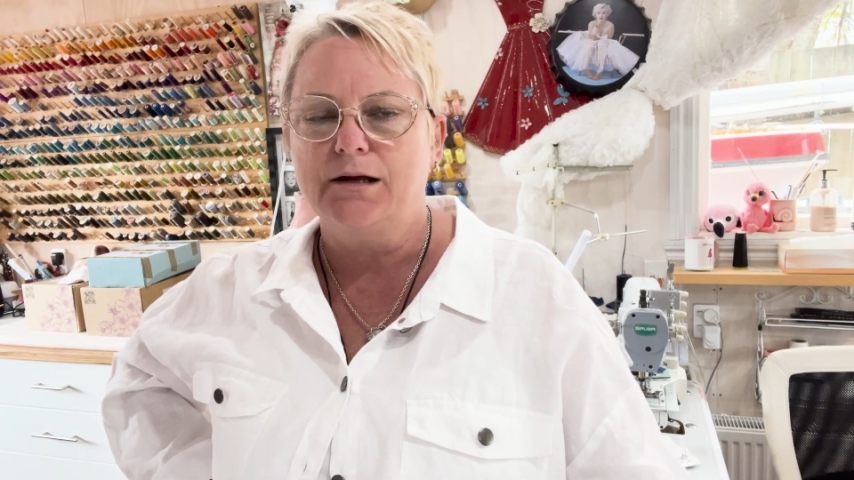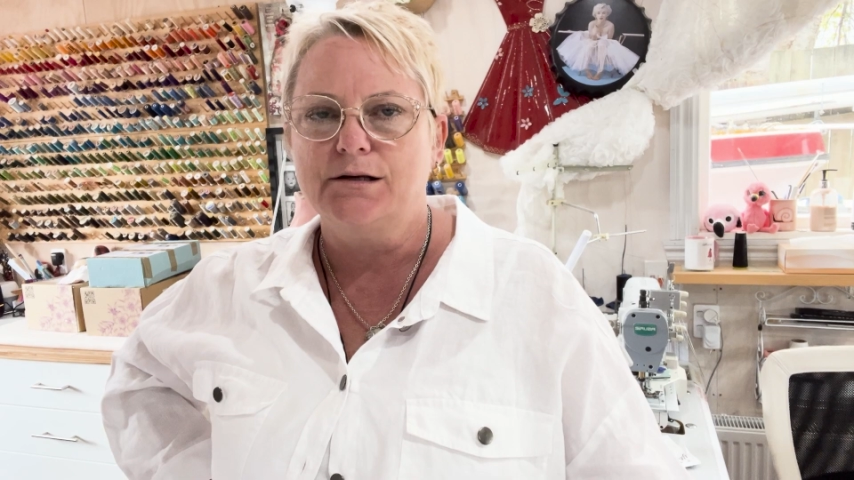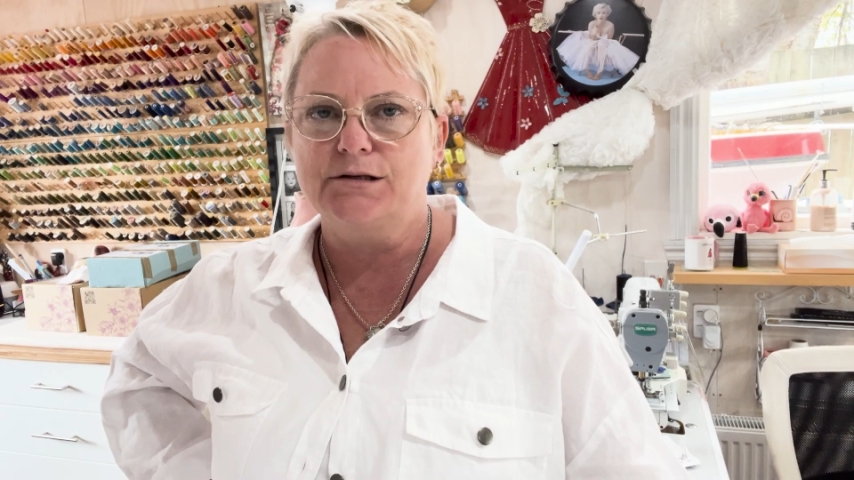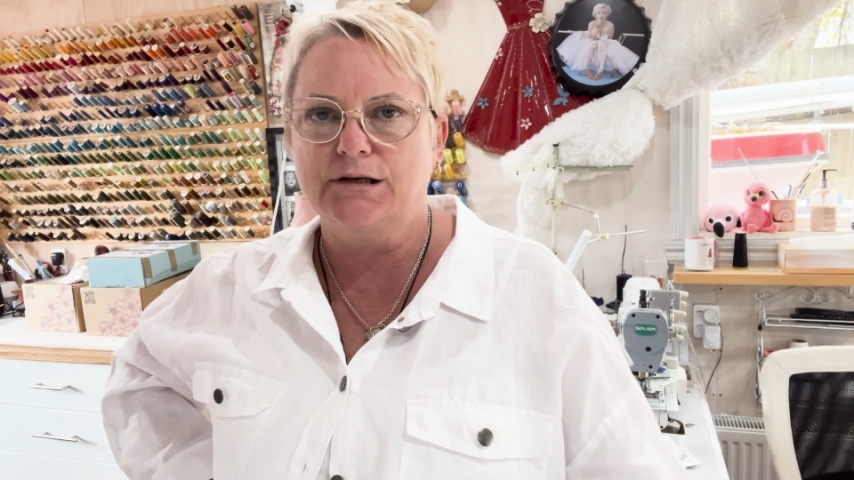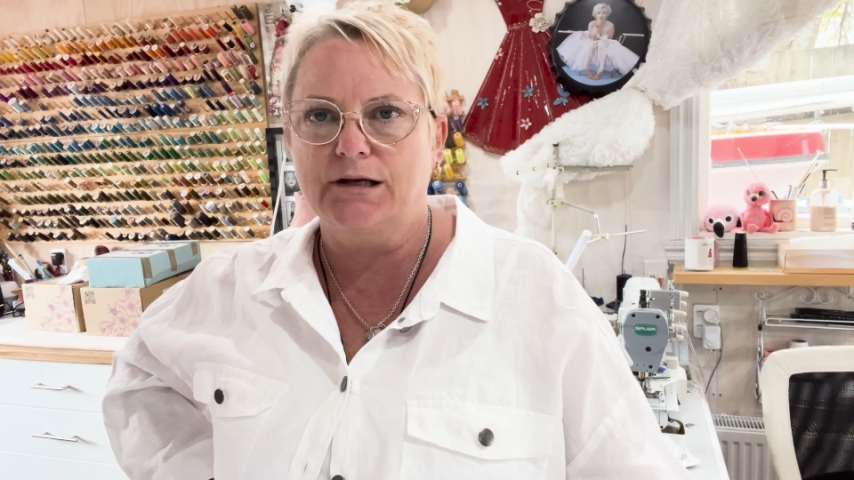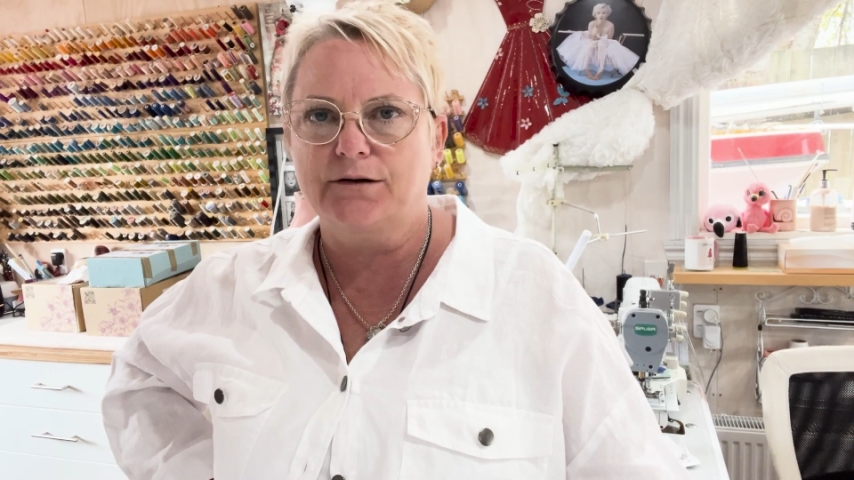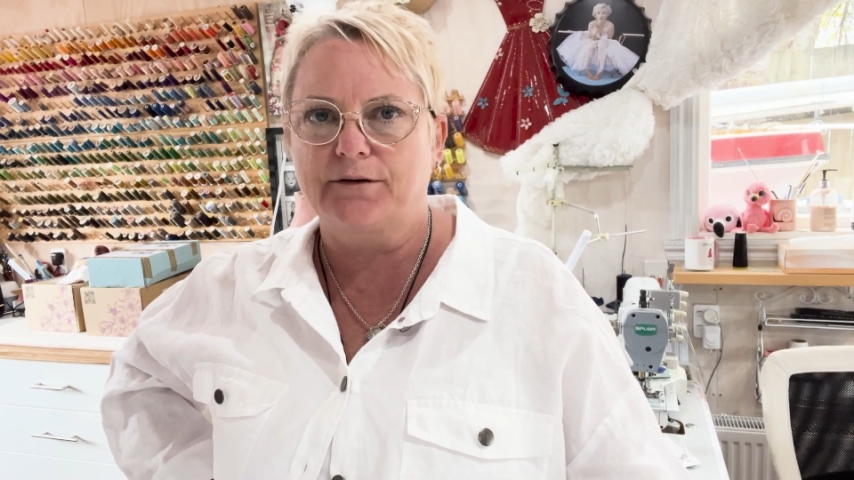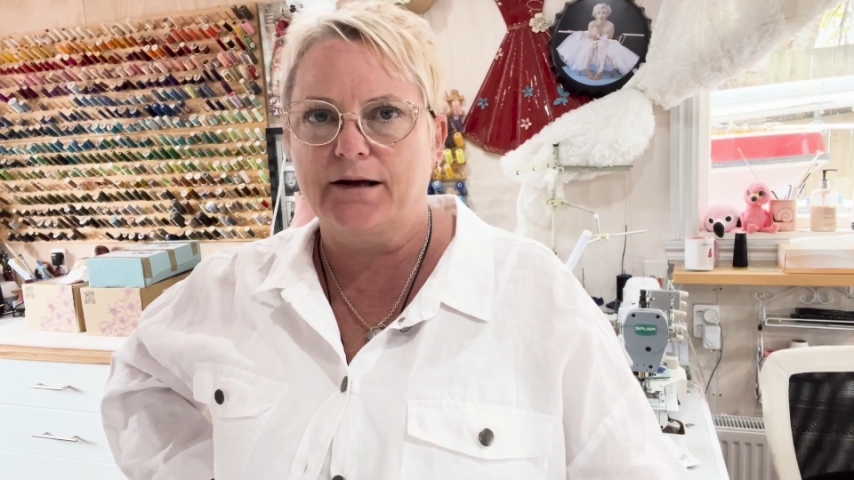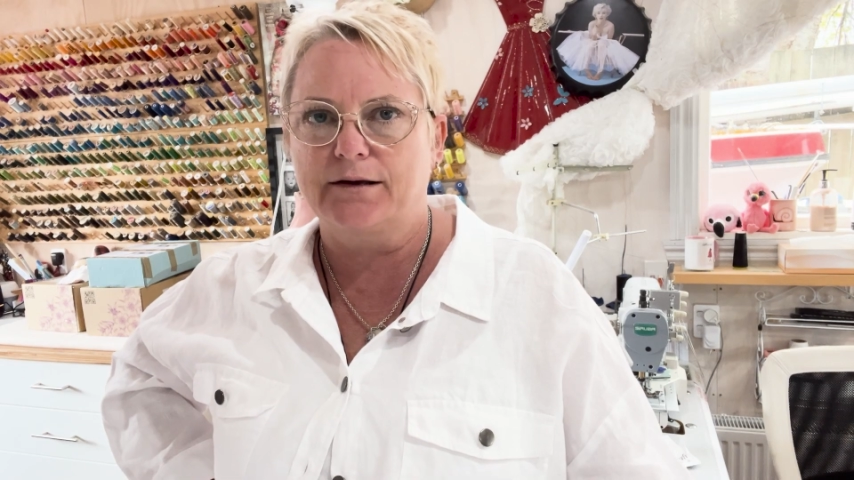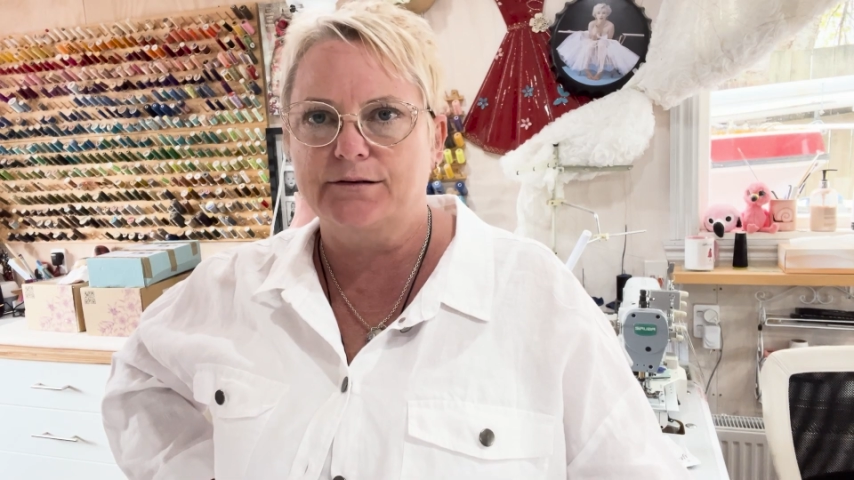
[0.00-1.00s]
to get
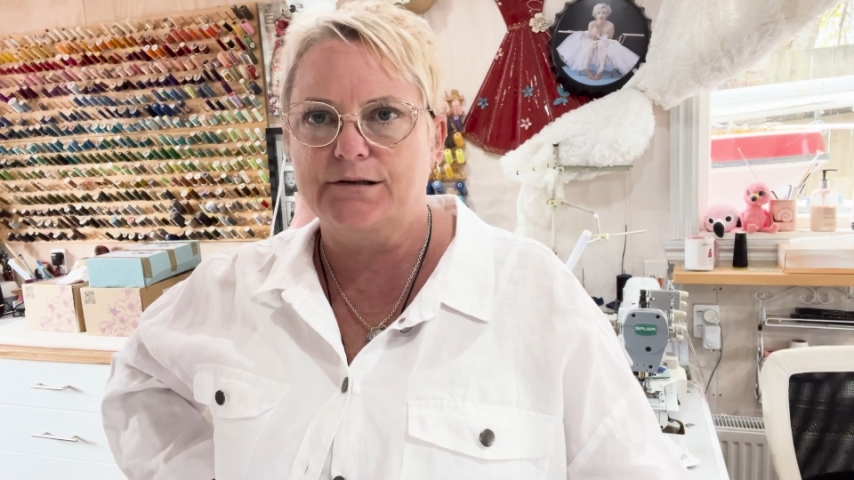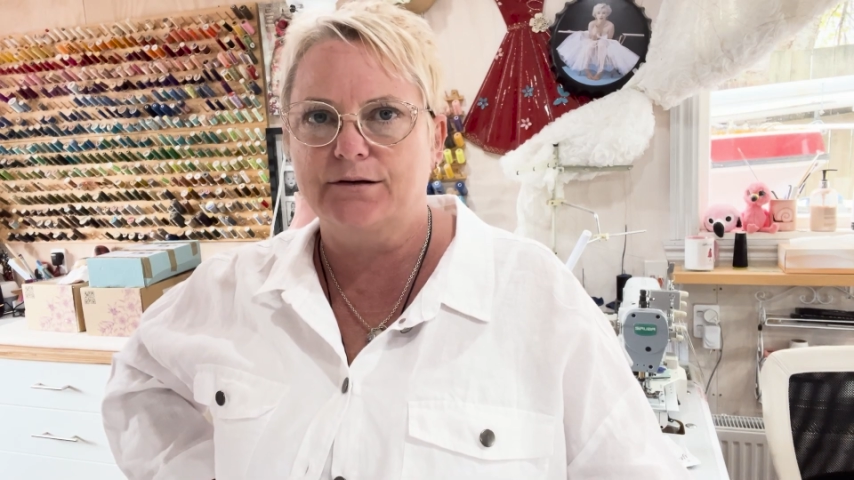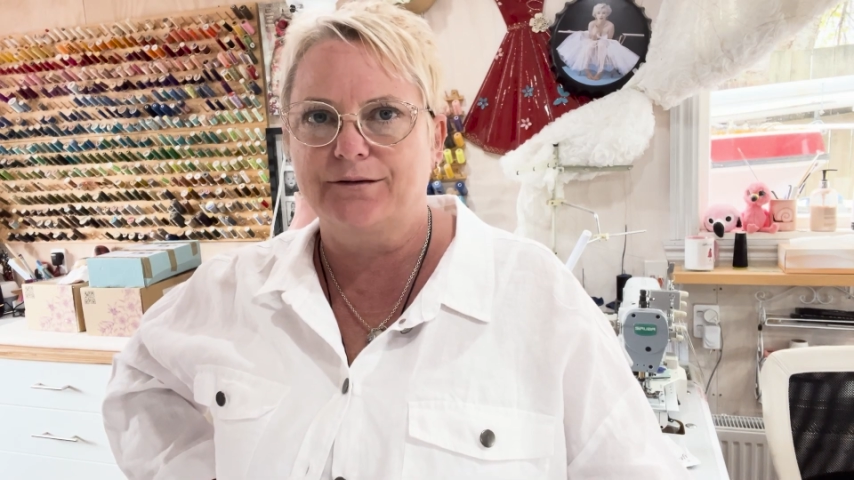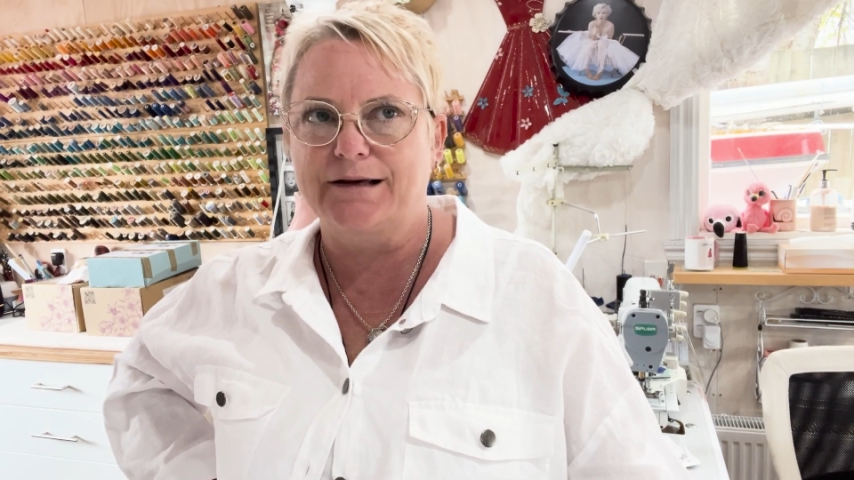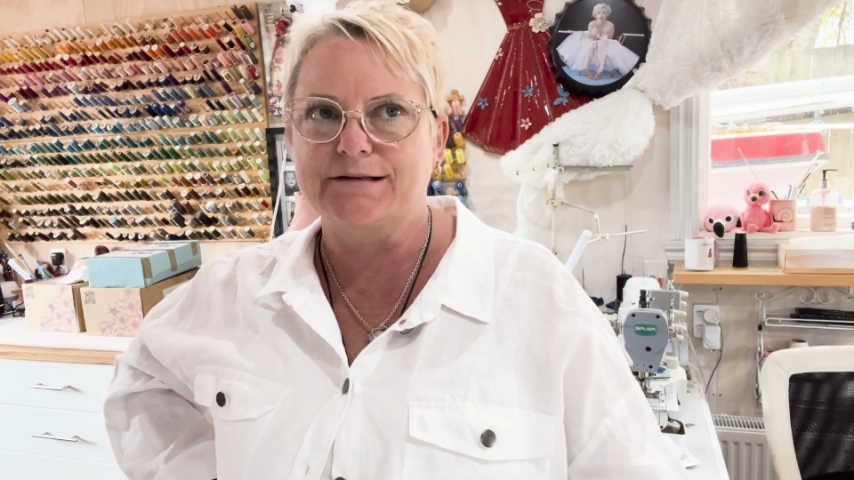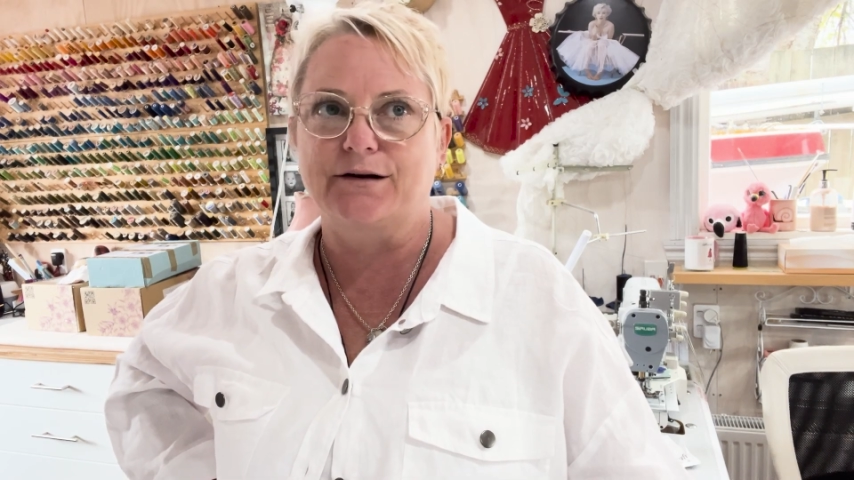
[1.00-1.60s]
around. That's